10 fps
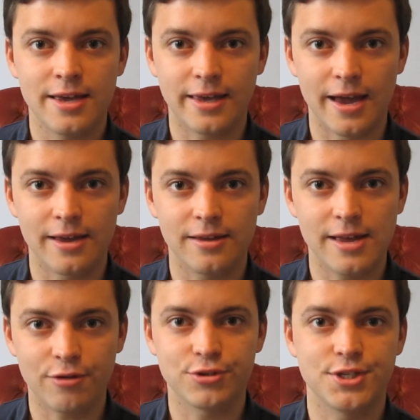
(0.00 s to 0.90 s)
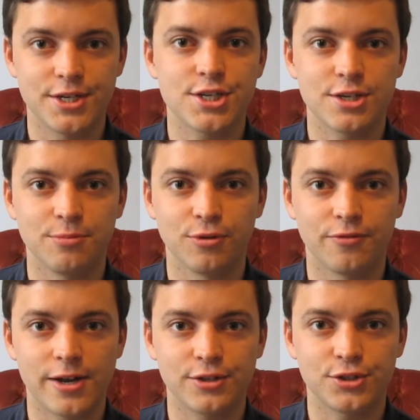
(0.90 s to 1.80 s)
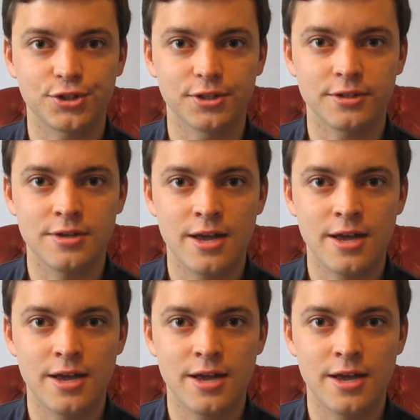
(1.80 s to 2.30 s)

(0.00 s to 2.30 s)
yet irresistible venture.